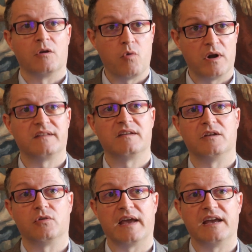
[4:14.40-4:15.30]

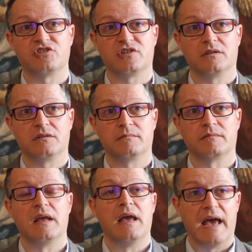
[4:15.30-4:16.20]
quality education,
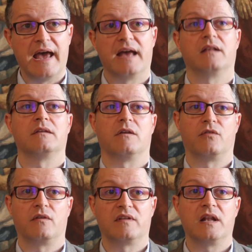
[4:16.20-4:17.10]
and
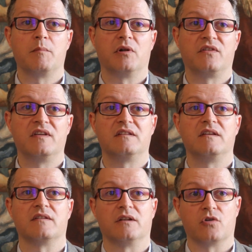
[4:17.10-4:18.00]
sustainable
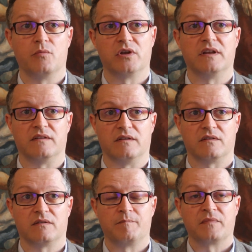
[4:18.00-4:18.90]
cities and
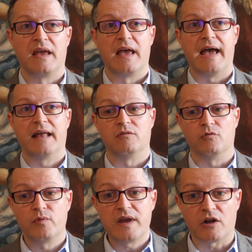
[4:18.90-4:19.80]
communities.
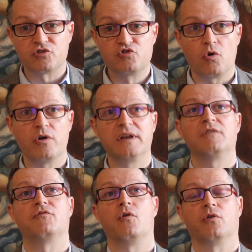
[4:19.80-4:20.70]
And we are
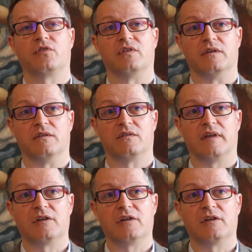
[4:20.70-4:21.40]
joining forces